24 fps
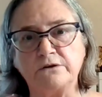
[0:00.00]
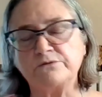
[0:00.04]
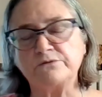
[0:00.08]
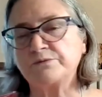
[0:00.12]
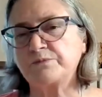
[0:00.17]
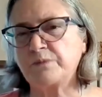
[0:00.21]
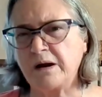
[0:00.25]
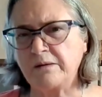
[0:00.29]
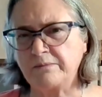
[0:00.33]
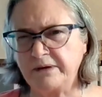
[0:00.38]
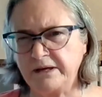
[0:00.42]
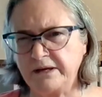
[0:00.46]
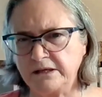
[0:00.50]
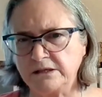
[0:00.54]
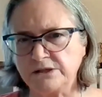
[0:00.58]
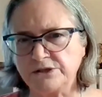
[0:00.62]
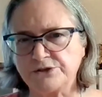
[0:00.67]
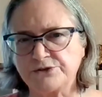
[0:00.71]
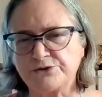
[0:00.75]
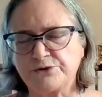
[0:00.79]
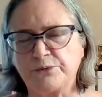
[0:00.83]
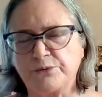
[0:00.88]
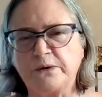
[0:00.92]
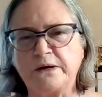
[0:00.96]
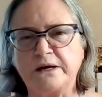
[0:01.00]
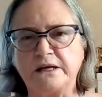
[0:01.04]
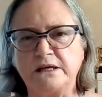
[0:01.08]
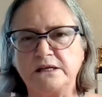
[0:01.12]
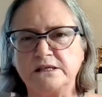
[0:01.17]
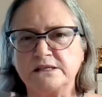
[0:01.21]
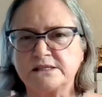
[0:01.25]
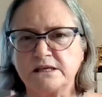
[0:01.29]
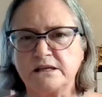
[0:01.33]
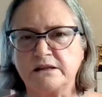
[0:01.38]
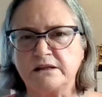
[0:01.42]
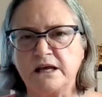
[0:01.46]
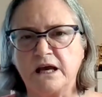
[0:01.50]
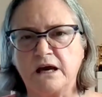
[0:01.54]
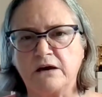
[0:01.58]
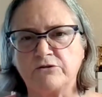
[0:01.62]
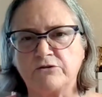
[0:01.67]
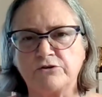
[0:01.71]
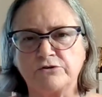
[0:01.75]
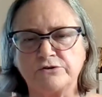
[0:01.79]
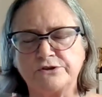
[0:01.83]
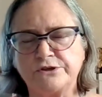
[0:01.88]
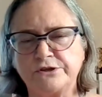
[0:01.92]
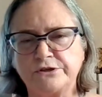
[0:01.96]
He was probably in his 20s, and the
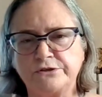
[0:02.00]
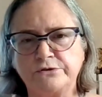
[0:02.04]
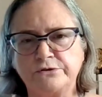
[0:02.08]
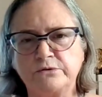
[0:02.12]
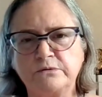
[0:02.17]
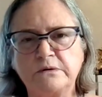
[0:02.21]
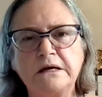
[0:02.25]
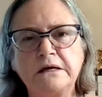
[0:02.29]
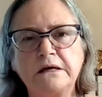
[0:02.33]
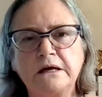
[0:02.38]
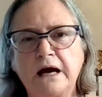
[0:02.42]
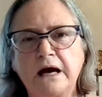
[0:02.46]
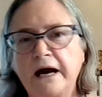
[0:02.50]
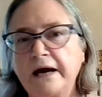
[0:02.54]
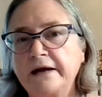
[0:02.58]
other 2,